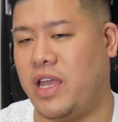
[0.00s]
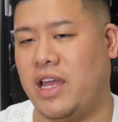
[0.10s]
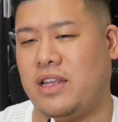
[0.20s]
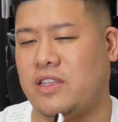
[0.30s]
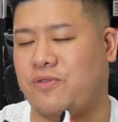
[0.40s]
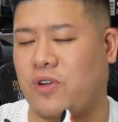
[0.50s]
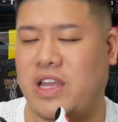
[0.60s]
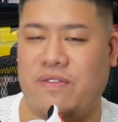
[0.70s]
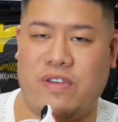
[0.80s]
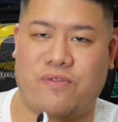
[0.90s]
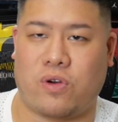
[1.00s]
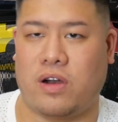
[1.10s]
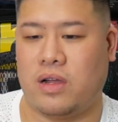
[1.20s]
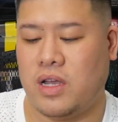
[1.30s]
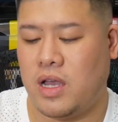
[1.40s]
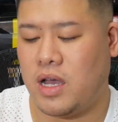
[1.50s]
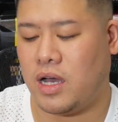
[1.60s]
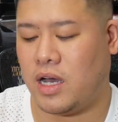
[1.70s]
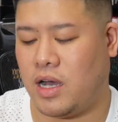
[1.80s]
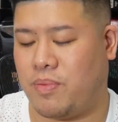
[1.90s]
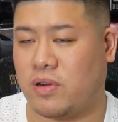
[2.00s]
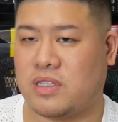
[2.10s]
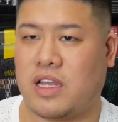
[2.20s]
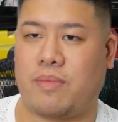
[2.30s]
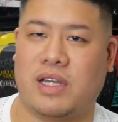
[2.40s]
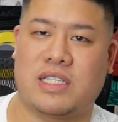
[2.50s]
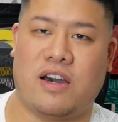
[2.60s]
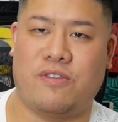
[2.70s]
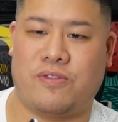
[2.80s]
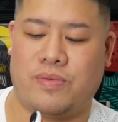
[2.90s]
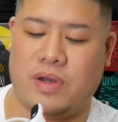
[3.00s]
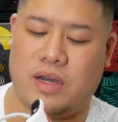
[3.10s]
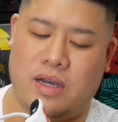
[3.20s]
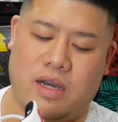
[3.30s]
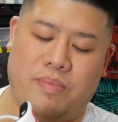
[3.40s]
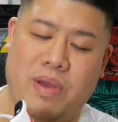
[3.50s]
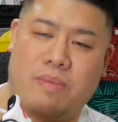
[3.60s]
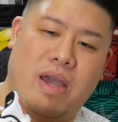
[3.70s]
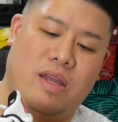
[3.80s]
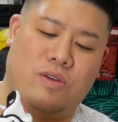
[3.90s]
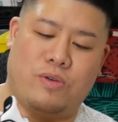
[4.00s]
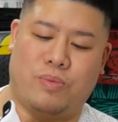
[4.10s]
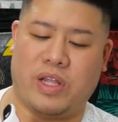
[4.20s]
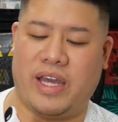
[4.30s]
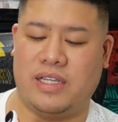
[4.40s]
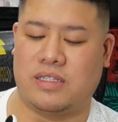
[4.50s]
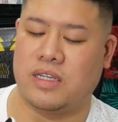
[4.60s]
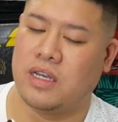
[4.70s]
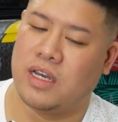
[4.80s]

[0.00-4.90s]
and it's forgiving for a person like myself, a big man who plays